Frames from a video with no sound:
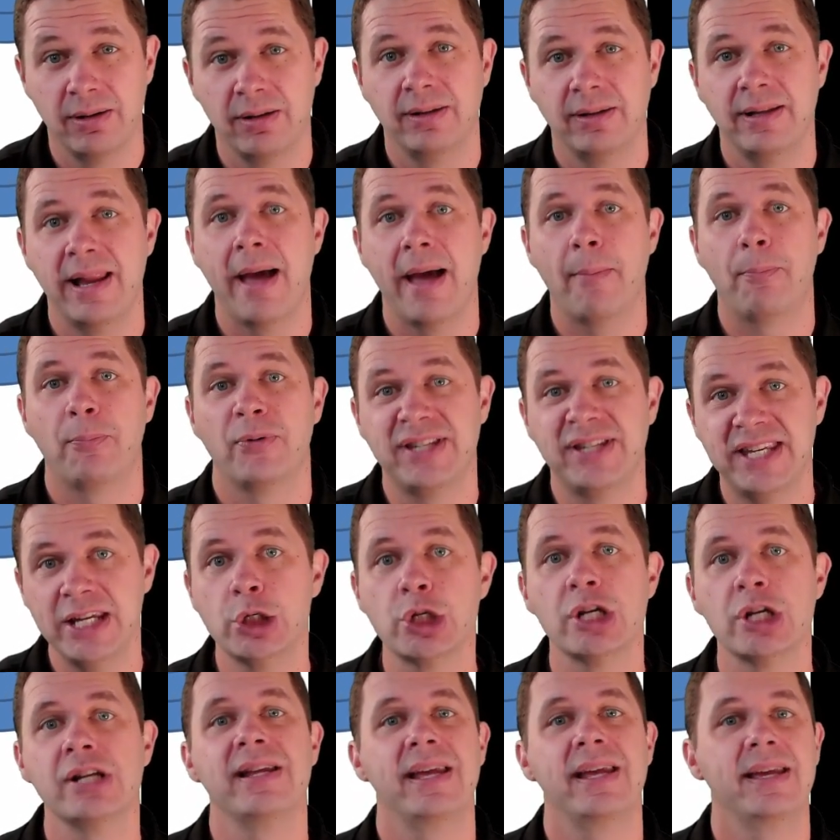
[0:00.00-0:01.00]
Now,
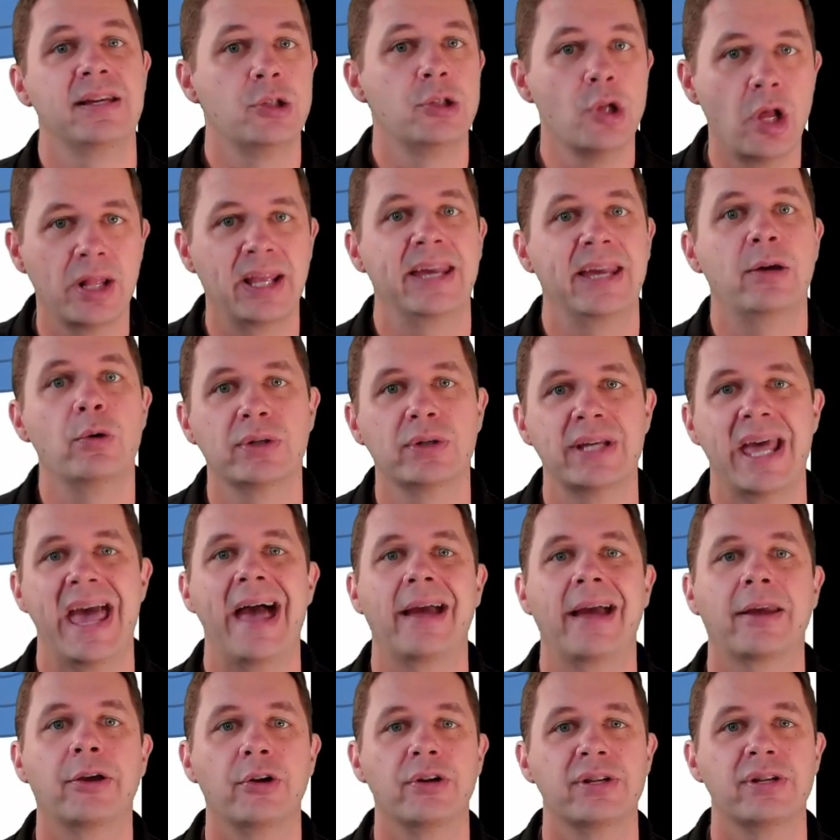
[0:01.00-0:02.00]
precision is not equal to
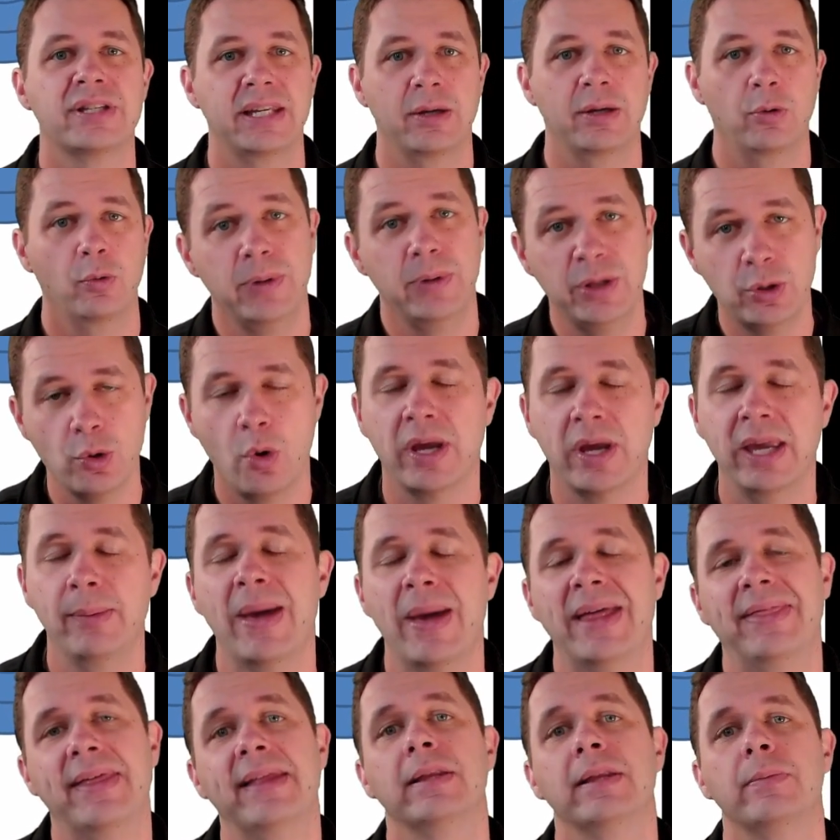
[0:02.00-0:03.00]
accuracy. We'll be talking
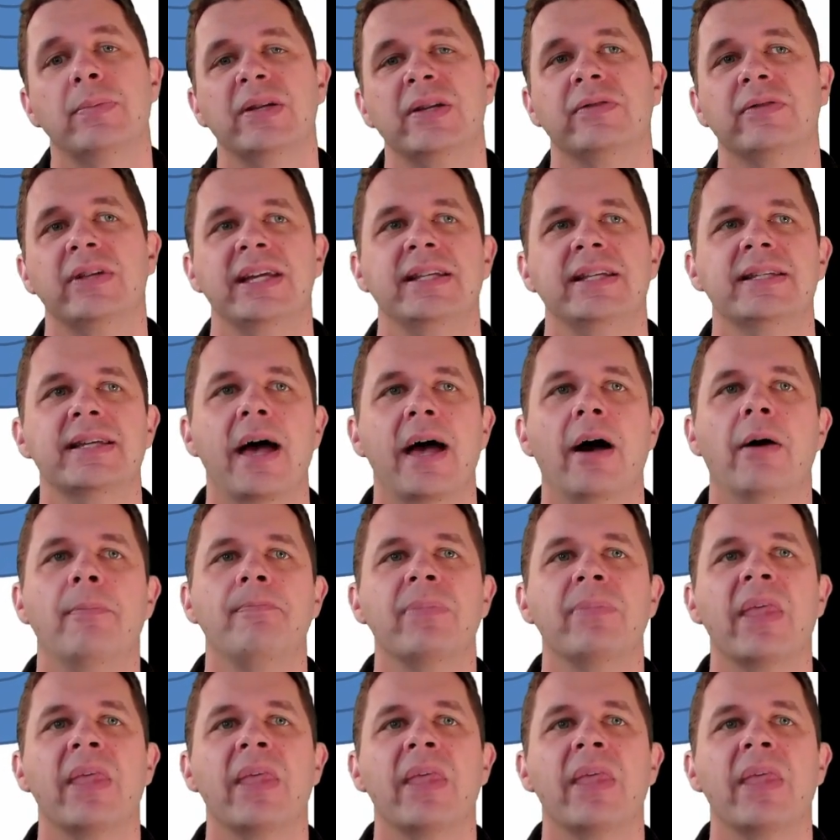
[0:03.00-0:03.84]
about that in a bit of detail.